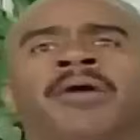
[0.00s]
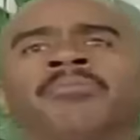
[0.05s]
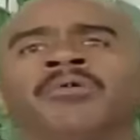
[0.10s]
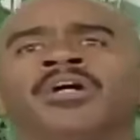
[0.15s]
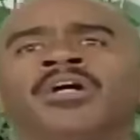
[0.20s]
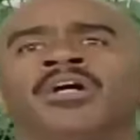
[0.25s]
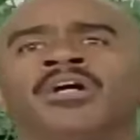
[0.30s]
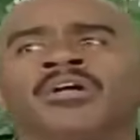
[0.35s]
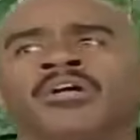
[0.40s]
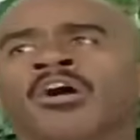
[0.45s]
up?
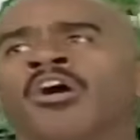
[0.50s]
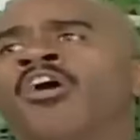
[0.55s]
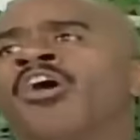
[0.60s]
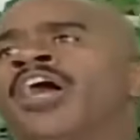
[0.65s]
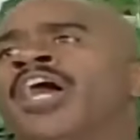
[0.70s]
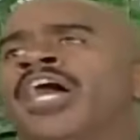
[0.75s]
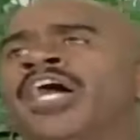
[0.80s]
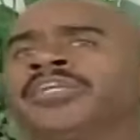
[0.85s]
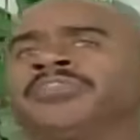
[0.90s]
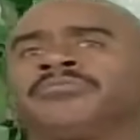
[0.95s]
Go
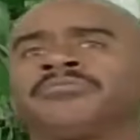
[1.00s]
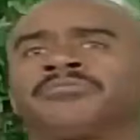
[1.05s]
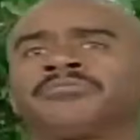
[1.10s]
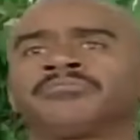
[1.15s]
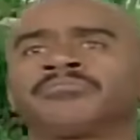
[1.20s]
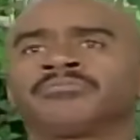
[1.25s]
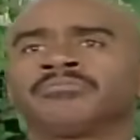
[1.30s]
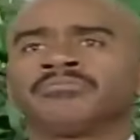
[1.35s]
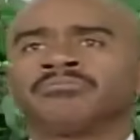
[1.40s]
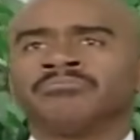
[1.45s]
ahead.
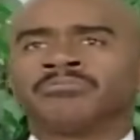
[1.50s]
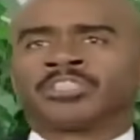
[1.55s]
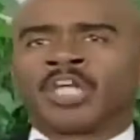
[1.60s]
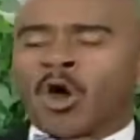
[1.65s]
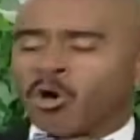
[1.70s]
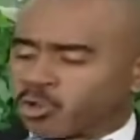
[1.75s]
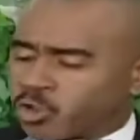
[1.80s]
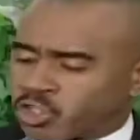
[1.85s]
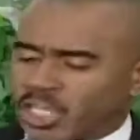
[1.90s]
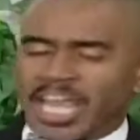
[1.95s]
Mm-hmm.
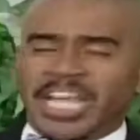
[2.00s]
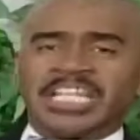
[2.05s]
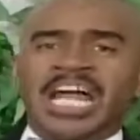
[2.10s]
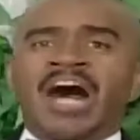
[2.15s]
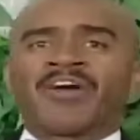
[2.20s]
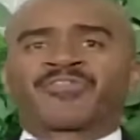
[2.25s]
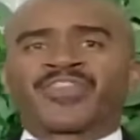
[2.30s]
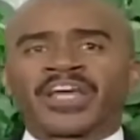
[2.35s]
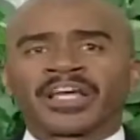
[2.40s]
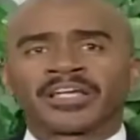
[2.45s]
Don't say
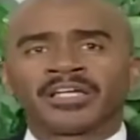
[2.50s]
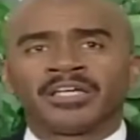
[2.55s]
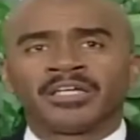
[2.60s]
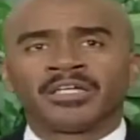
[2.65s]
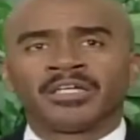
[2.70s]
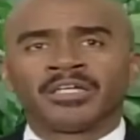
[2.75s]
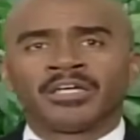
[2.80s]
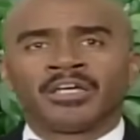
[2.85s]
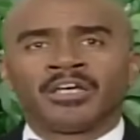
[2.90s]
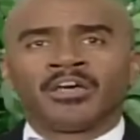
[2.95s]
nothing.
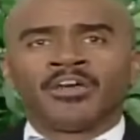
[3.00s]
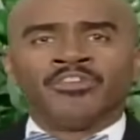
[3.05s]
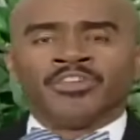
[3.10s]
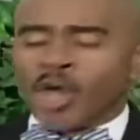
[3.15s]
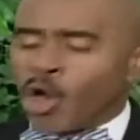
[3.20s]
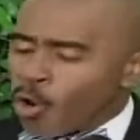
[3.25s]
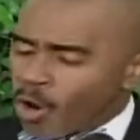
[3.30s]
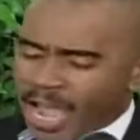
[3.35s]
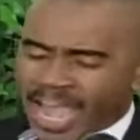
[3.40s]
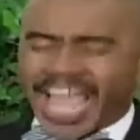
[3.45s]
Amen.
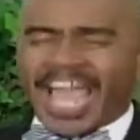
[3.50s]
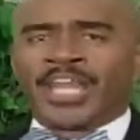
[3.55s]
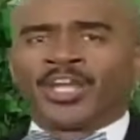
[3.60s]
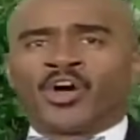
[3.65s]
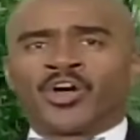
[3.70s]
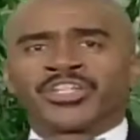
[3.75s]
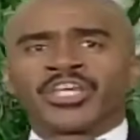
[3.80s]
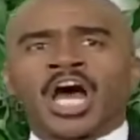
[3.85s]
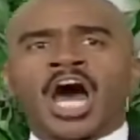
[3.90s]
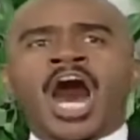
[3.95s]
No hand
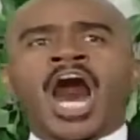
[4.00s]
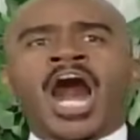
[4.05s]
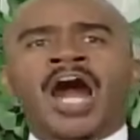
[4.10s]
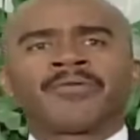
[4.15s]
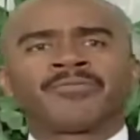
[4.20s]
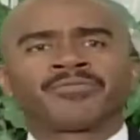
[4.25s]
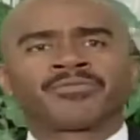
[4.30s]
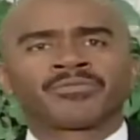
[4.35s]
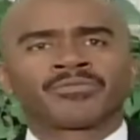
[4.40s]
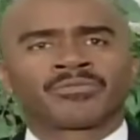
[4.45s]
on your heart.
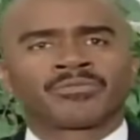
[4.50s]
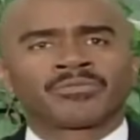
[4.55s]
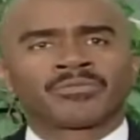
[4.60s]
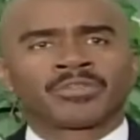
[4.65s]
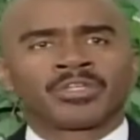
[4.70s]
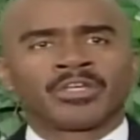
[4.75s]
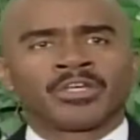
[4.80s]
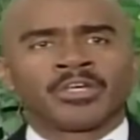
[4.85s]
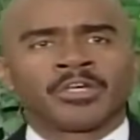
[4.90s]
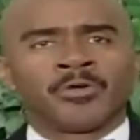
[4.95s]

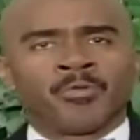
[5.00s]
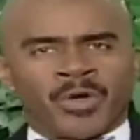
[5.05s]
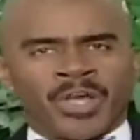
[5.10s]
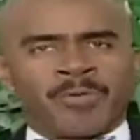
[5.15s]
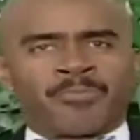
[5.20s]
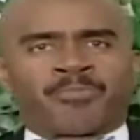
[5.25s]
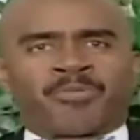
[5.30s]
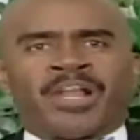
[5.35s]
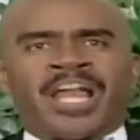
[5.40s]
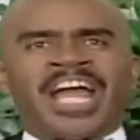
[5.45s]
No.
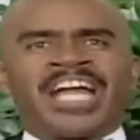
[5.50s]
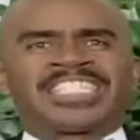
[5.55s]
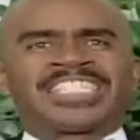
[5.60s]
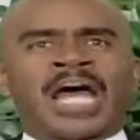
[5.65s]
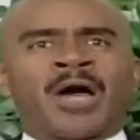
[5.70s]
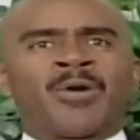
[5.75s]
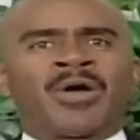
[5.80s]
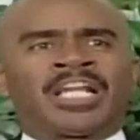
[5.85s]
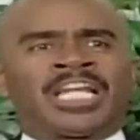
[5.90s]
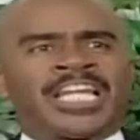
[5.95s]
We pledge
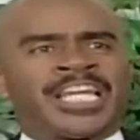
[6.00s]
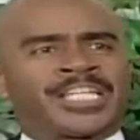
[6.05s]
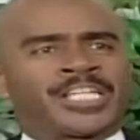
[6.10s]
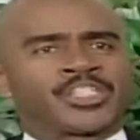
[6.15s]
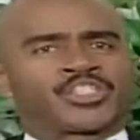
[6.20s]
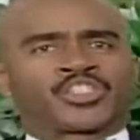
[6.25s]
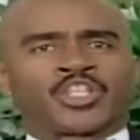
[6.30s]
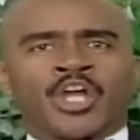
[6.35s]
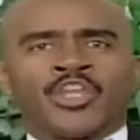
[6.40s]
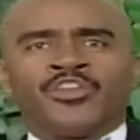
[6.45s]
our
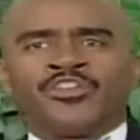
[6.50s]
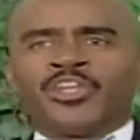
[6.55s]
allegiance to